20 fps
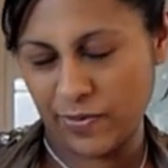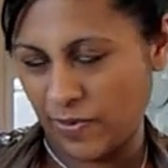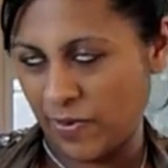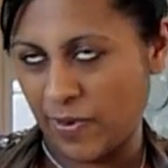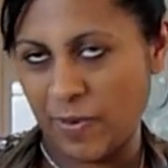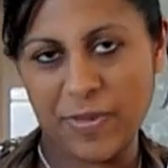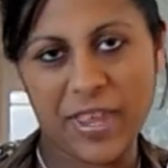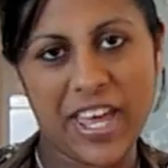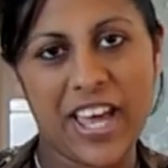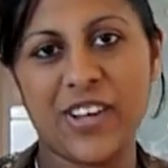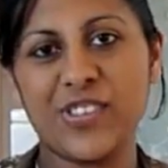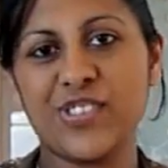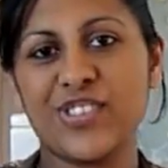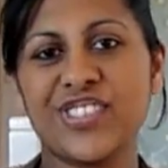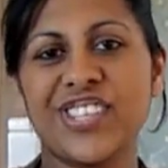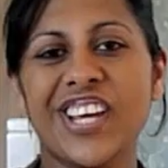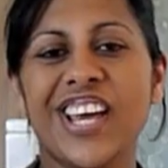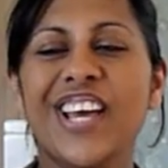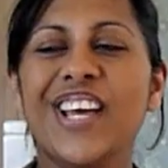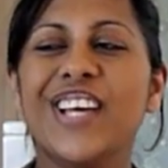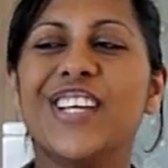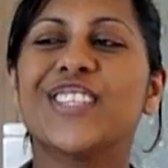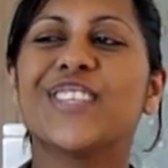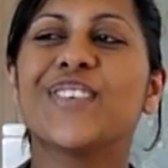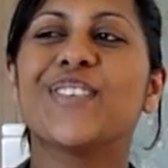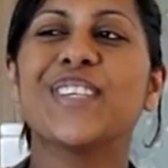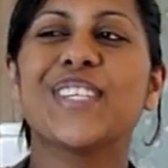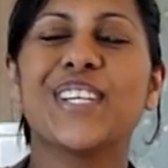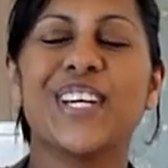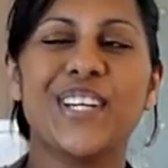from the house.
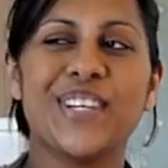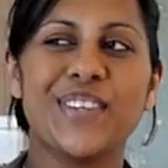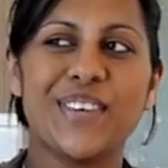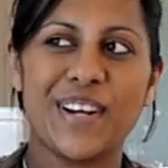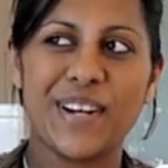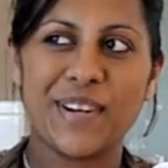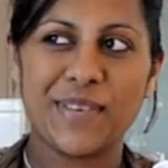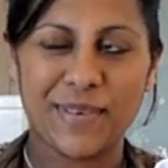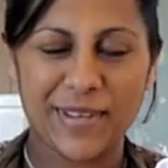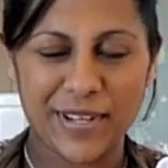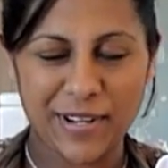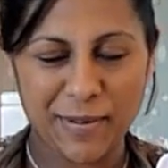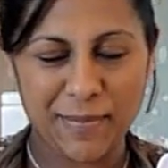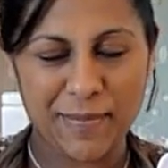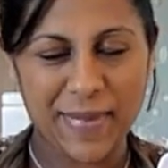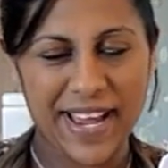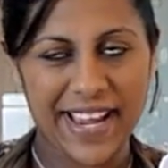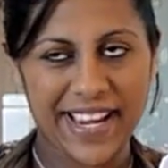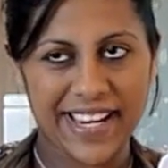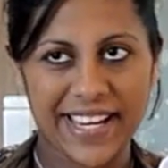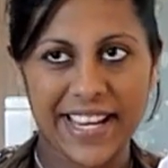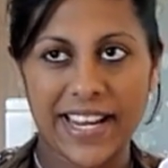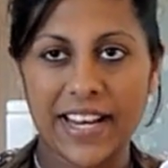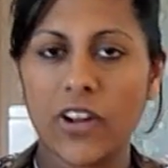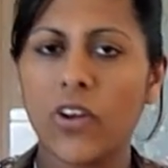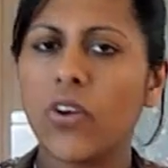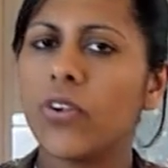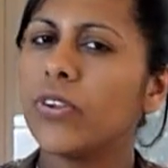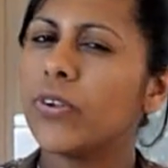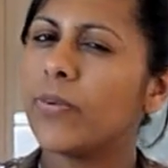So we turned around and we got back.
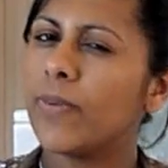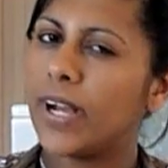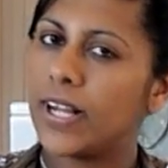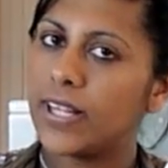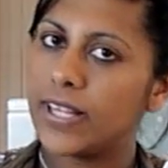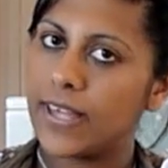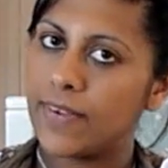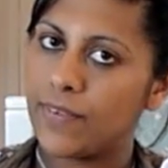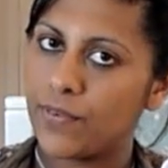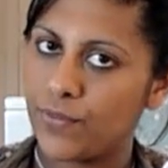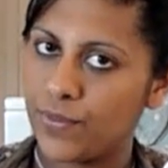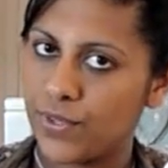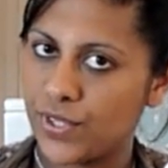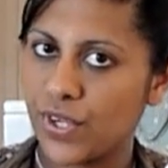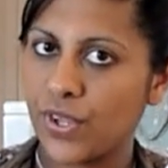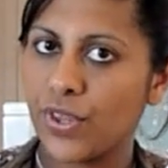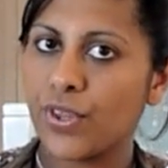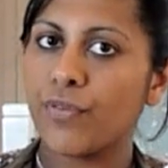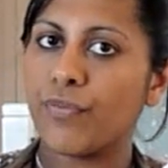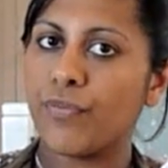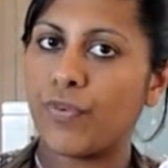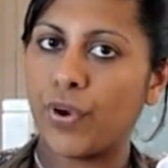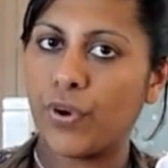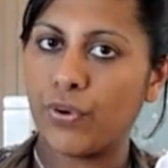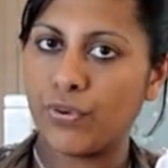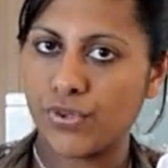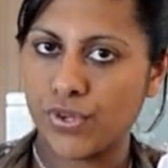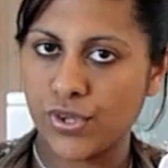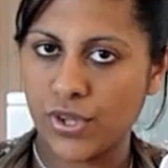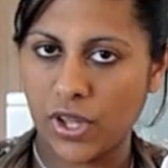And all the while Evan was on the
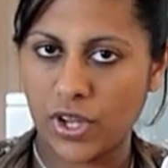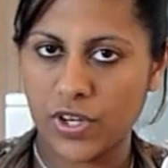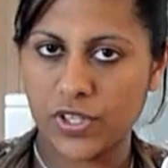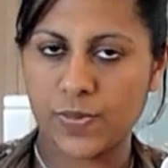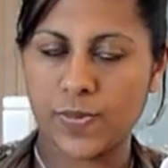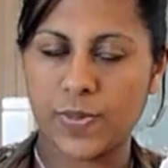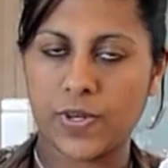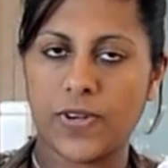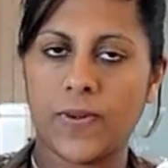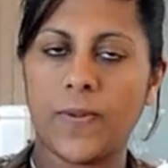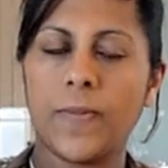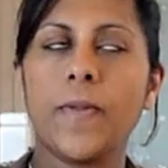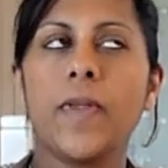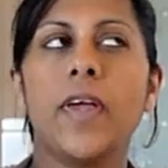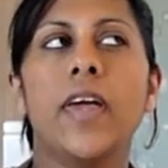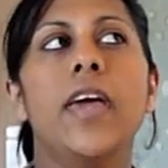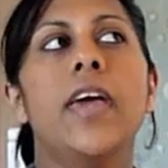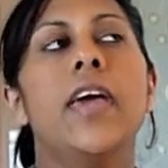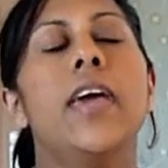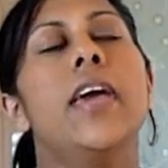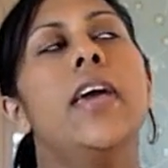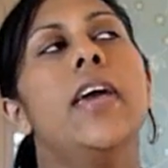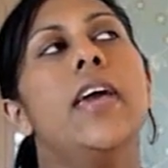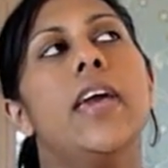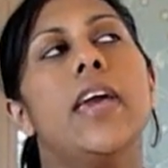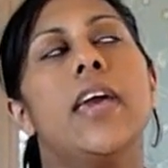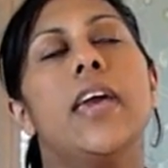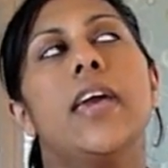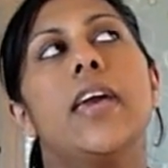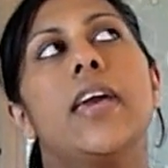phone to the hospital.
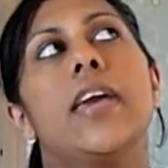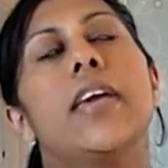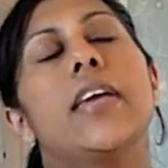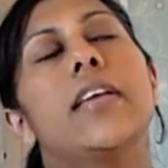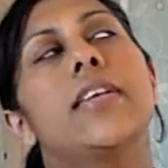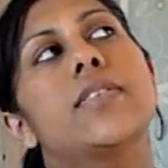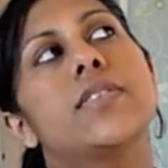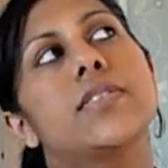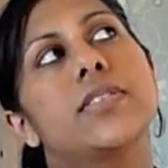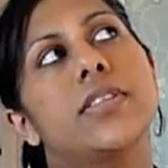I